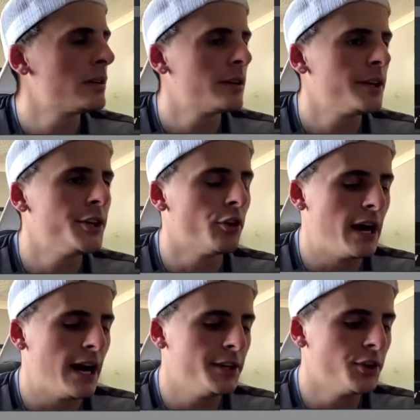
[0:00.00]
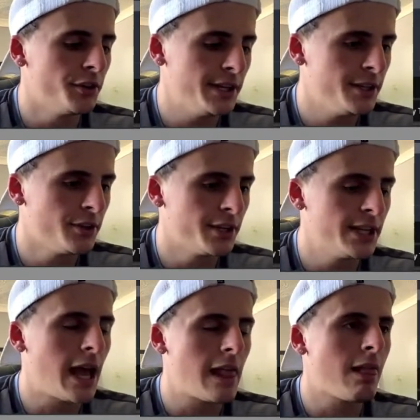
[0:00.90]
You don't need
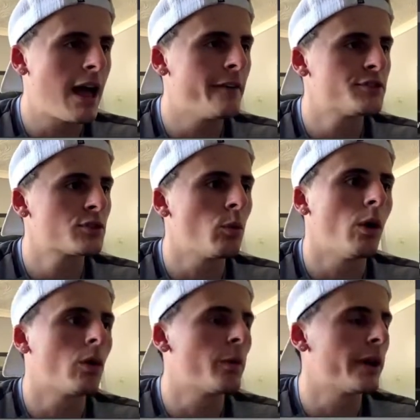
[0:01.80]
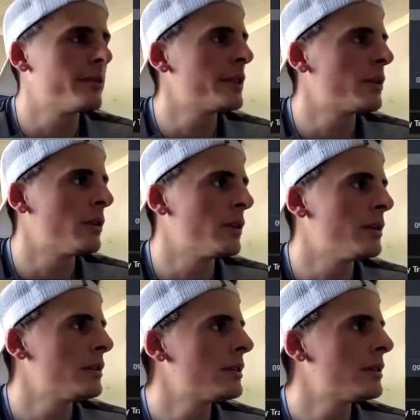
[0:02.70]
like live squawk, whatever they call it.